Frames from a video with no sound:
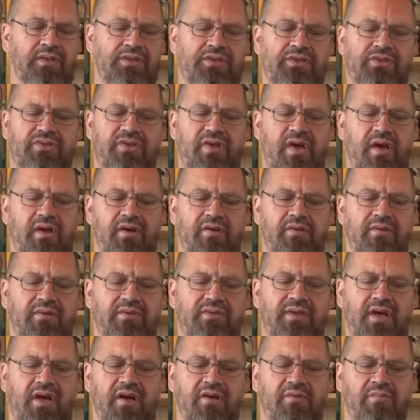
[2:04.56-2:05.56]
This ter
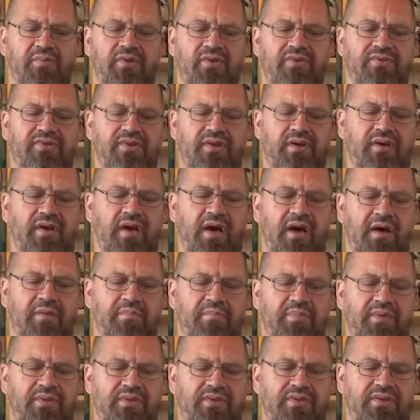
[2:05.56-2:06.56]
terrible thing
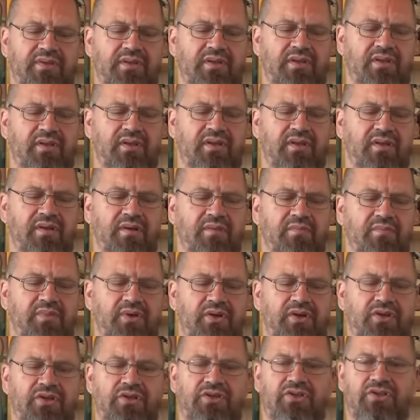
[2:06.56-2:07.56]
happens in the
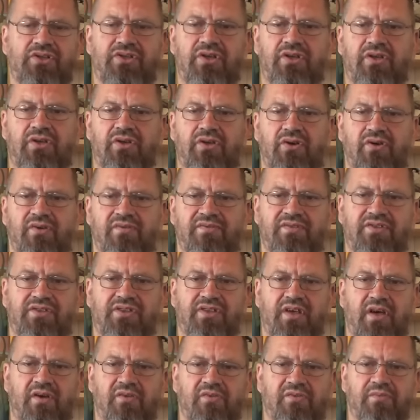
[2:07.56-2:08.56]
British city of
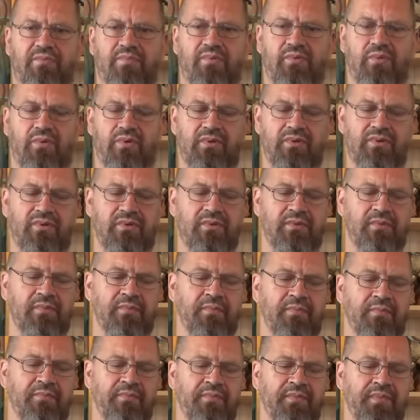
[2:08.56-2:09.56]
Southport.
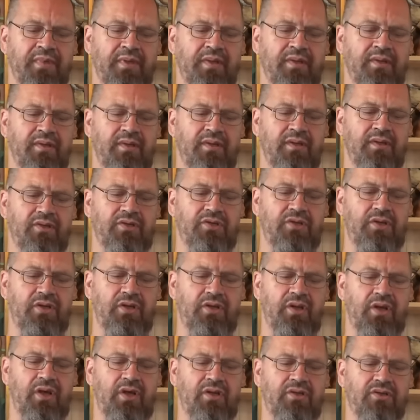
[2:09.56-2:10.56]
A
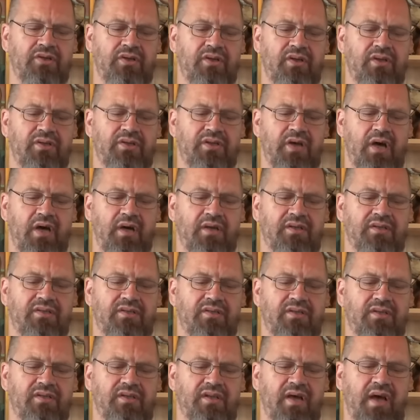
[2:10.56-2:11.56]
teenager
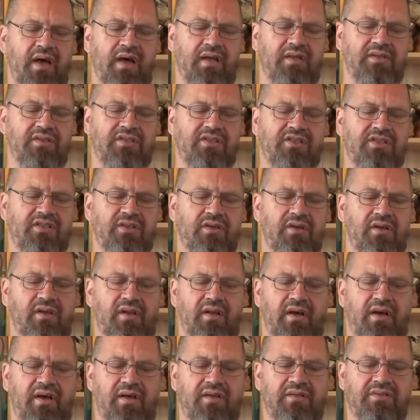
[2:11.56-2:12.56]
attacks a dance
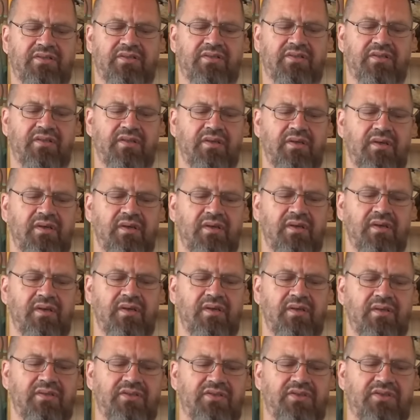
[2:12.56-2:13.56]
class
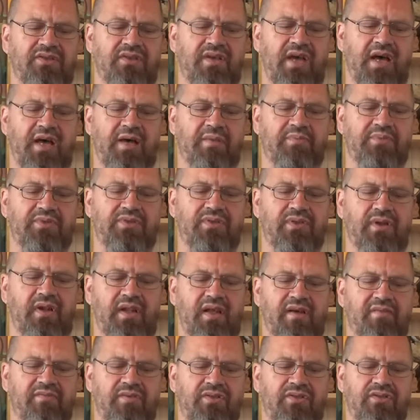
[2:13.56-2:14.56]
and stabs
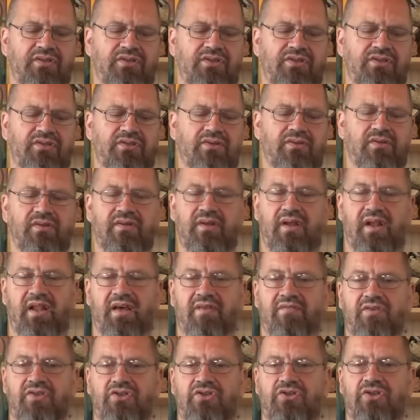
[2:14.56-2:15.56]
11,
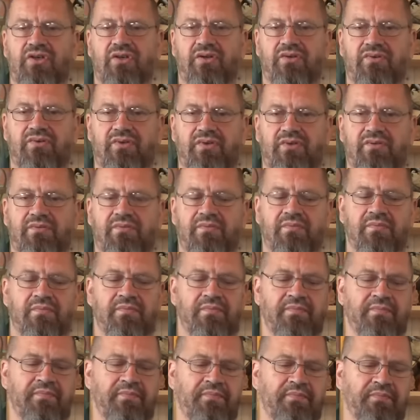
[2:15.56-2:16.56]
11 children,
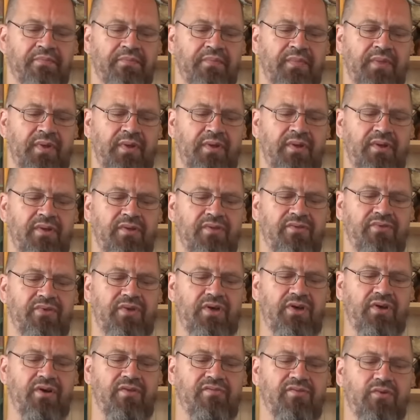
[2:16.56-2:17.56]

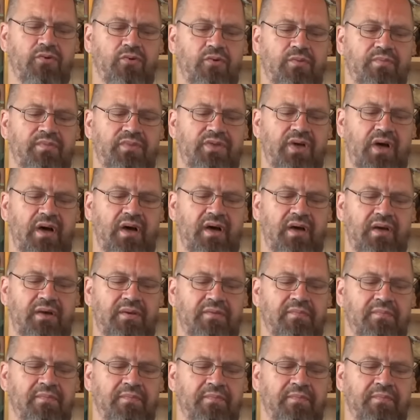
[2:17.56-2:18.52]
three of whom die.